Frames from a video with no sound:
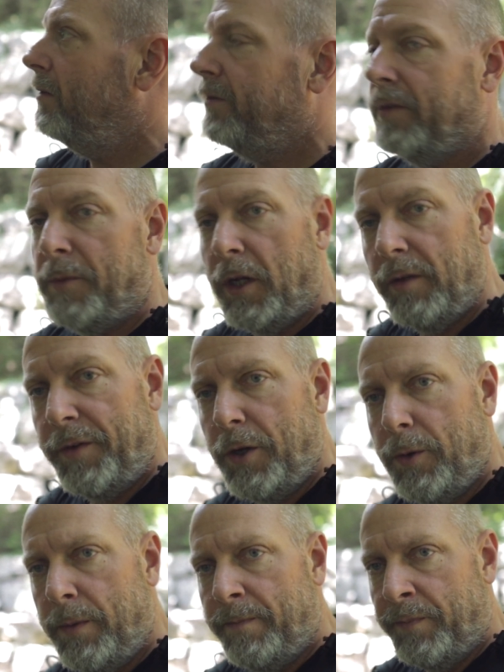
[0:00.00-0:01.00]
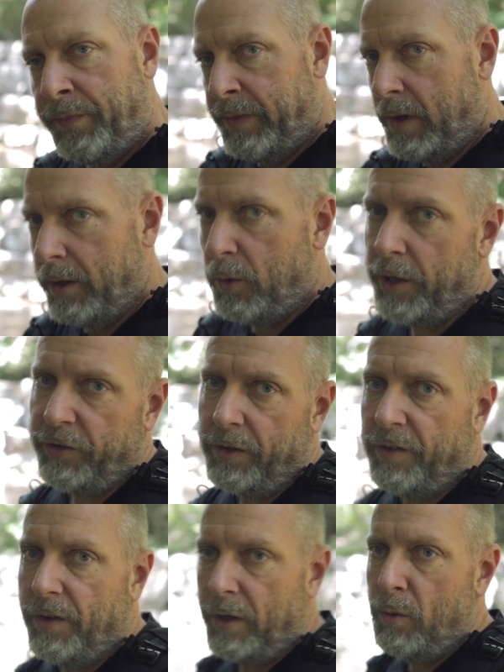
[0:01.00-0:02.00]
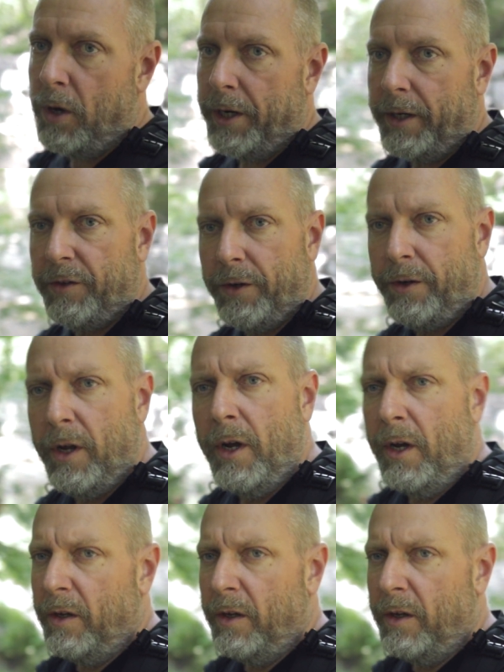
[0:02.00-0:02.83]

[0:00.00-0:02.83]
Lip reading: from all of you on questions that you want answered,